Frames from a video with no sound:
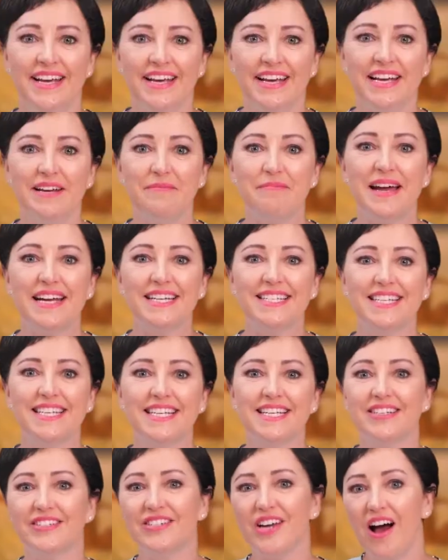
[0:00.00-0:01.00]
It makes
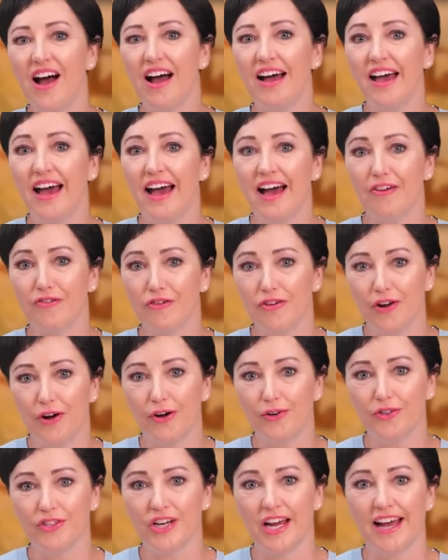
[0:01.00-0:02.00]
the entire
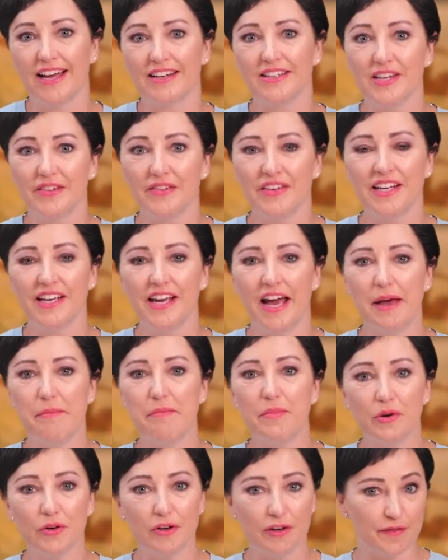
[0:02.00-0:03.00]
agriculture activity a
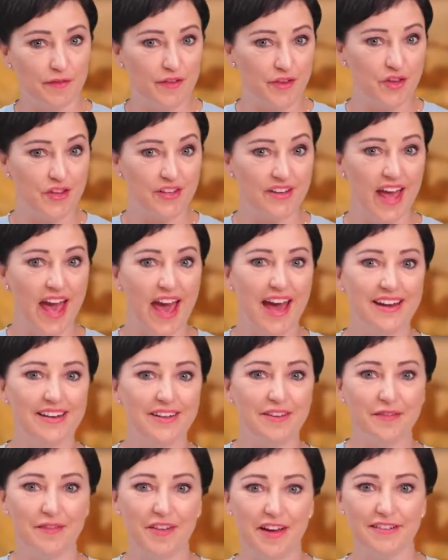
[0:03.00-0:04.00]
more efficient and
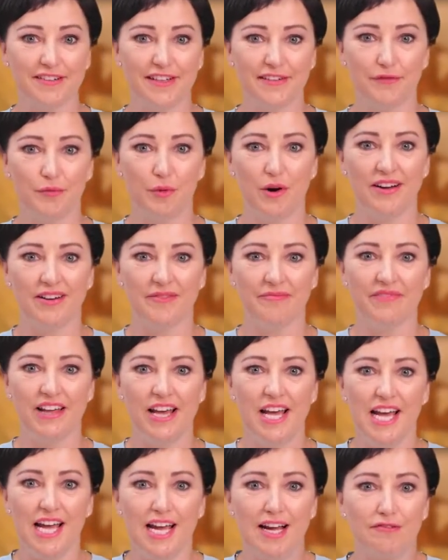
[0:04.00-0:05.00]
effective one.
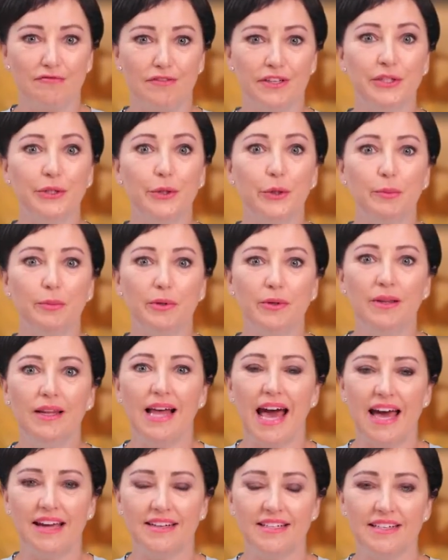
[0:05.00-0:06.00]
Renewable
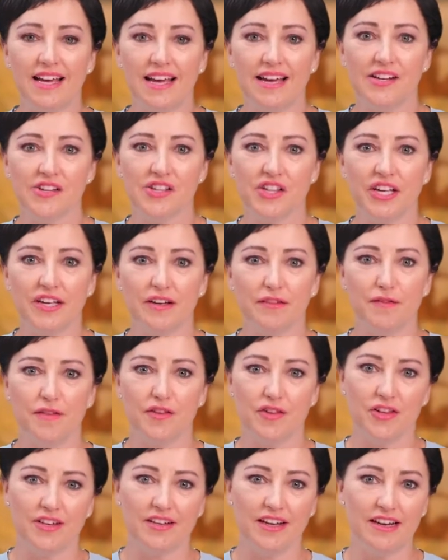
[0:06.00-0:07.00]
and energy
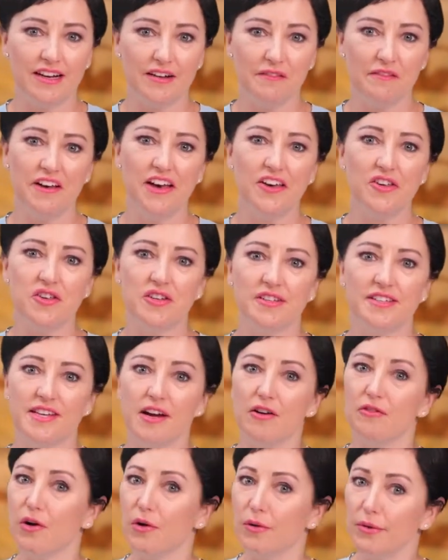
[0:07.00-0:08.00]
efficient innovations
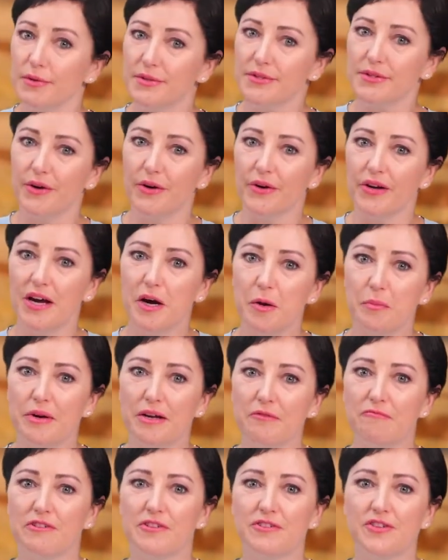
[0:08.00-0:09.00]
are also
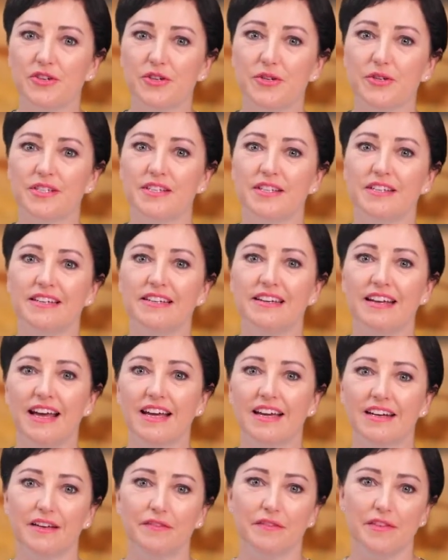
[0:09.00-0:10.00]
helping reduce the
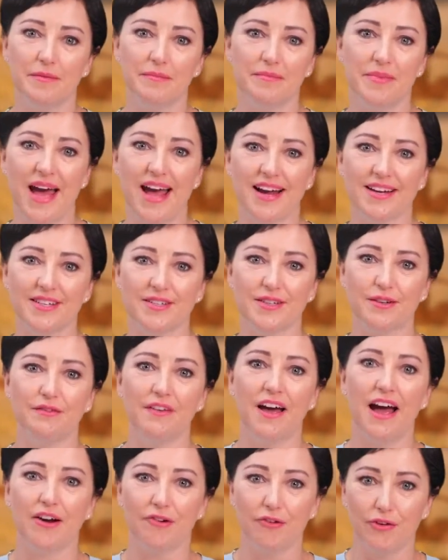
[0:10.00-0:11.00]
negative impacts of
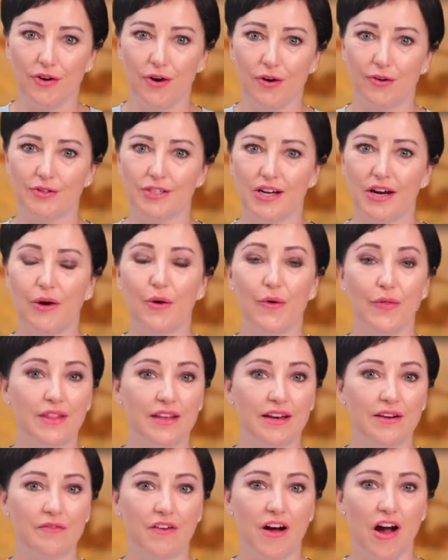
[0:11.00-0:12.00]
agriculture on
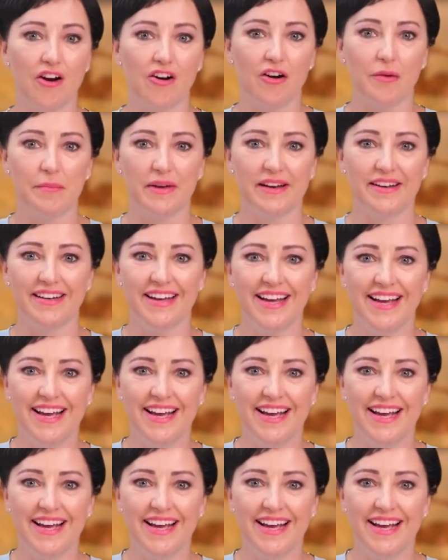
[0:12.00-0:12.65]
the environment,